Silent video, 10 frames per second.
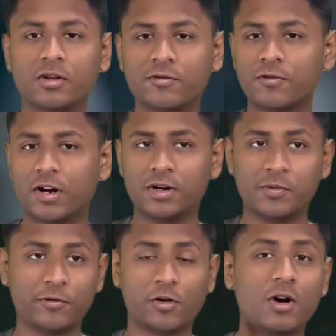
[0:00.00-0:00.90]
to fight
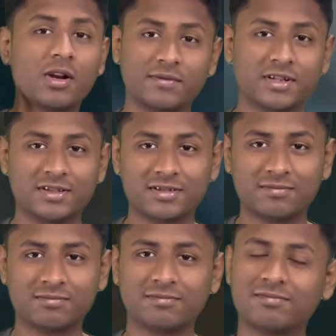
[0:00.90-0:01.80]
before all of this.
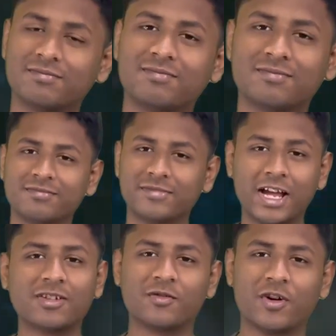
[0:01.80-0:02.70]

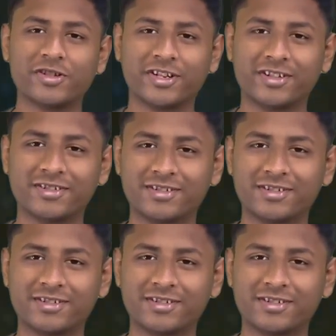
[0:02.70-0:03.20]
Thanks for watching.